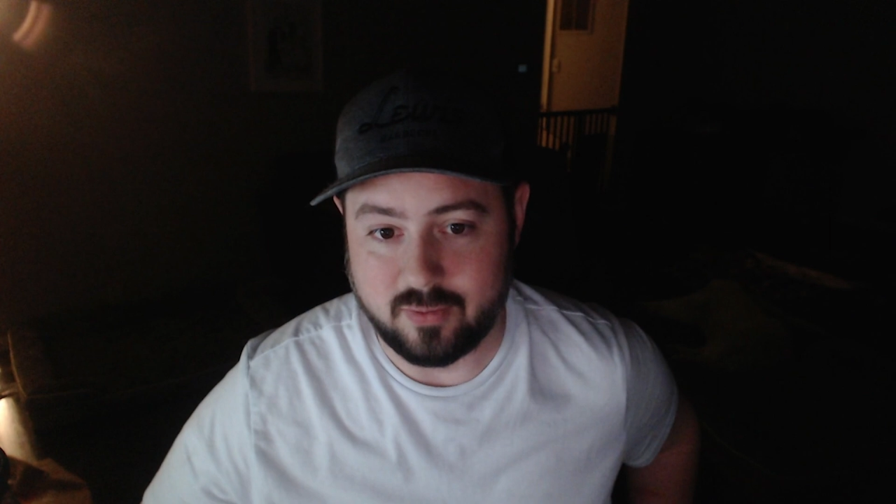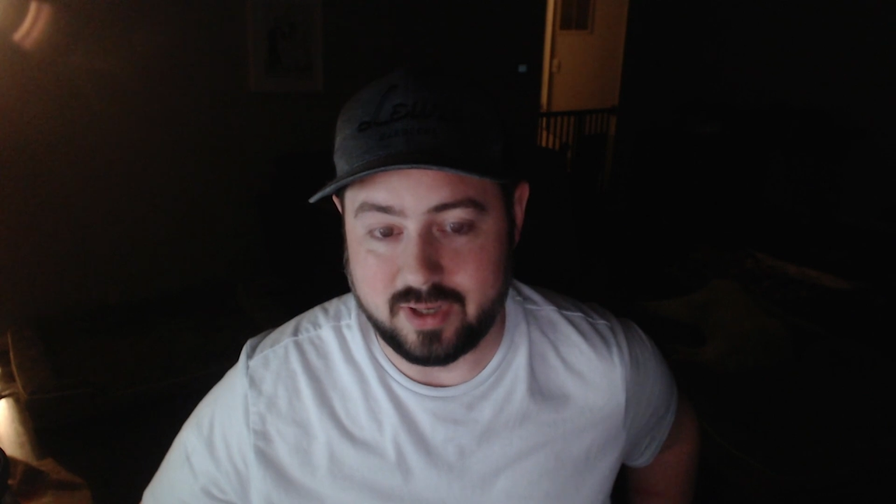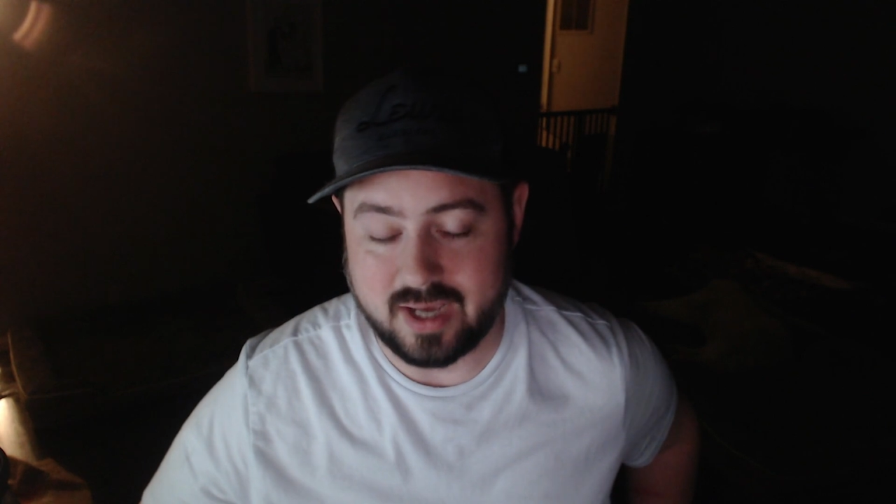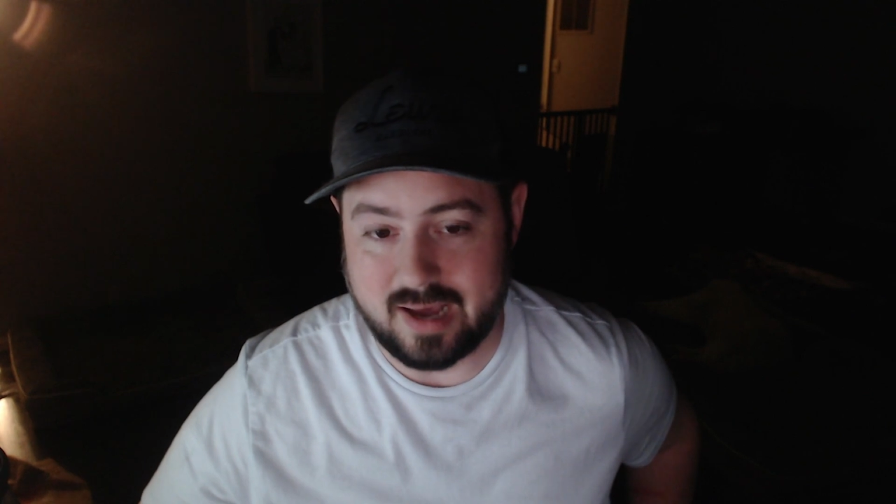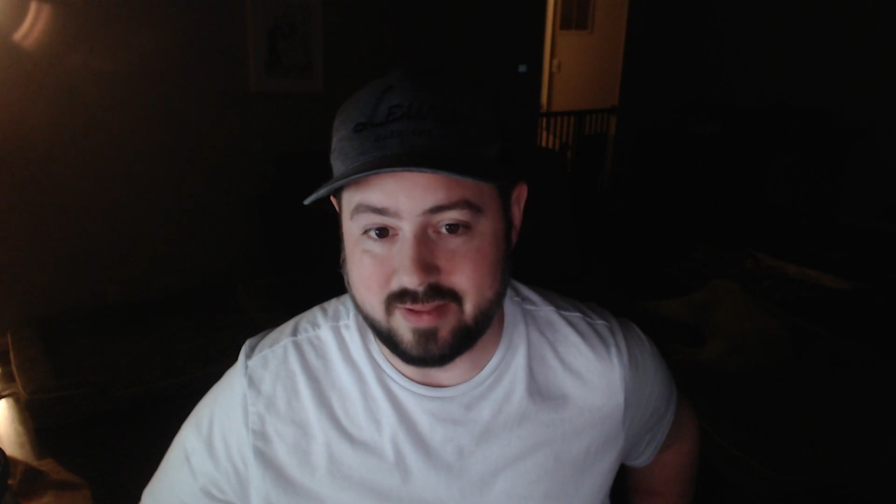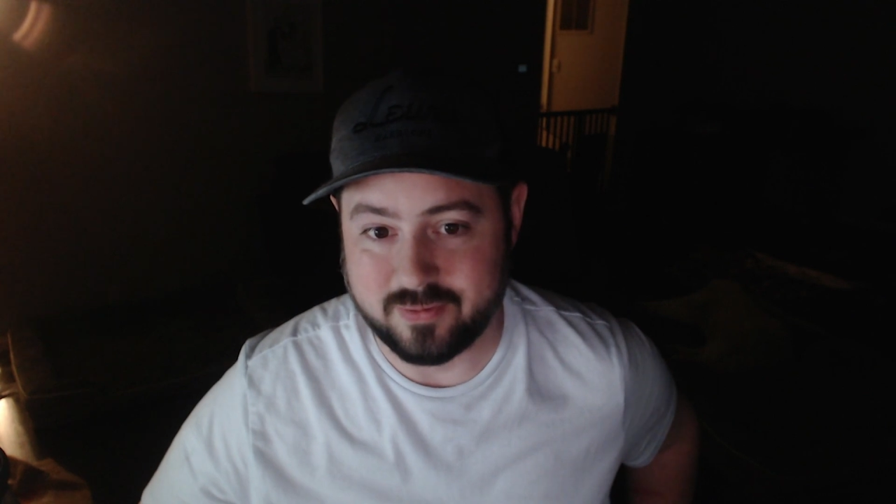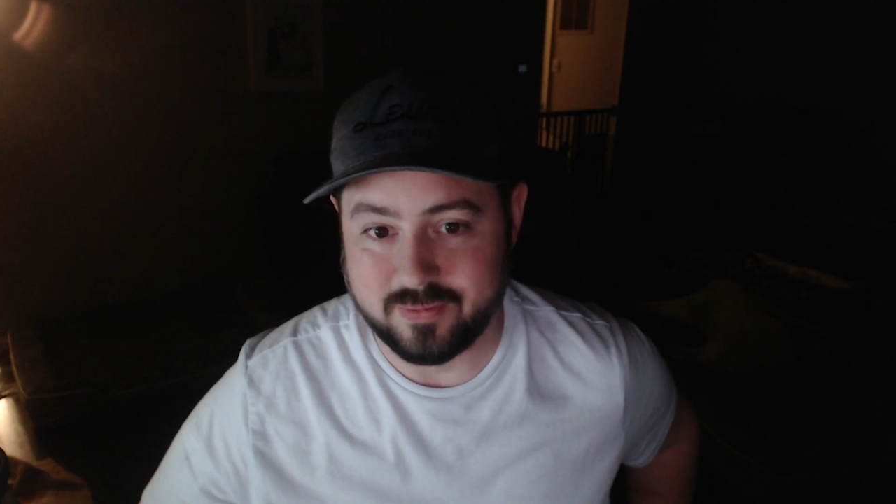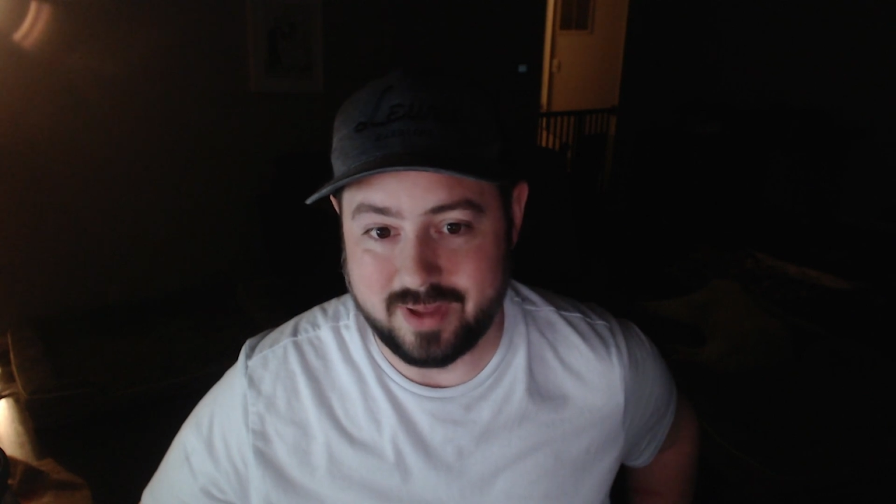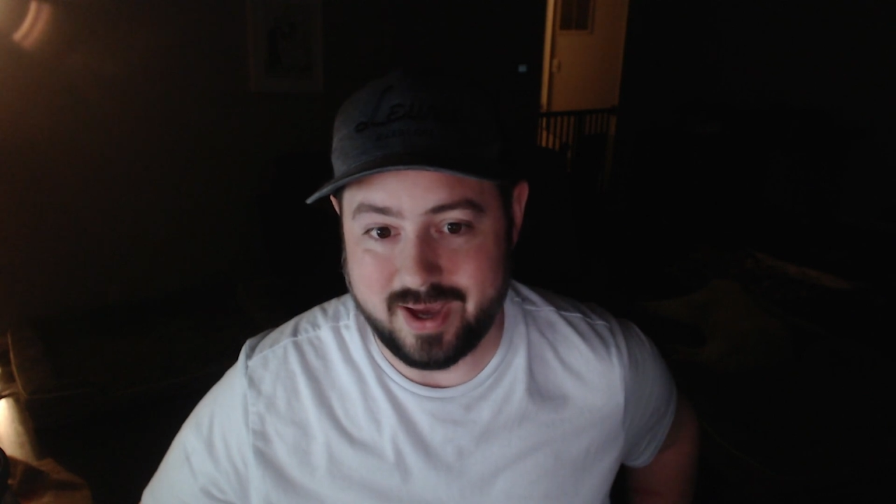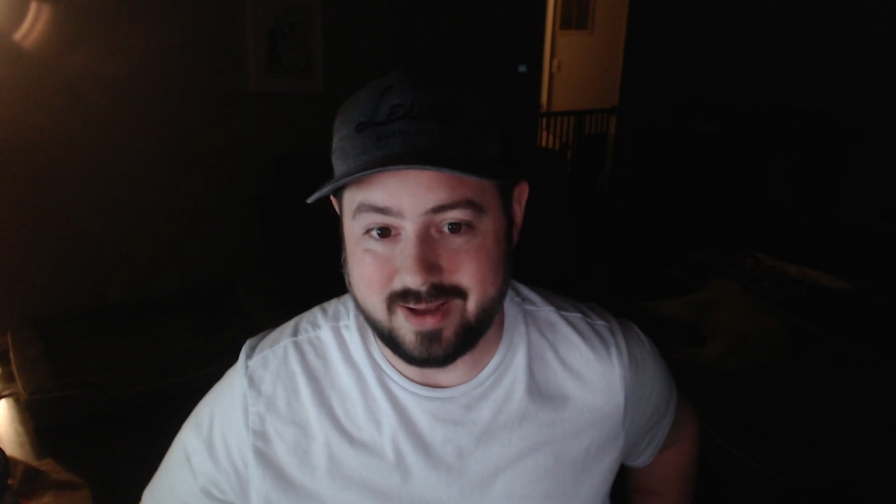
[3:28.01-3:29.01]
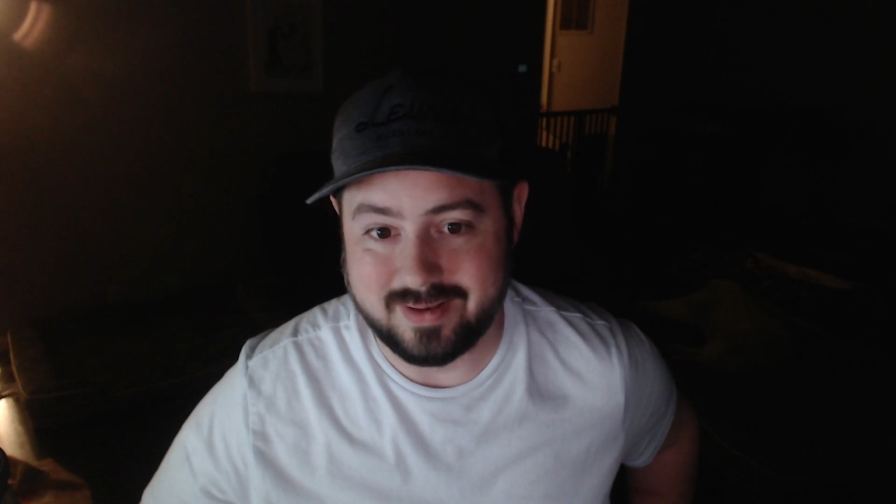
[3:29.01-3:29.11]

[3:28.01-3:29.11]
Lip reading: got through that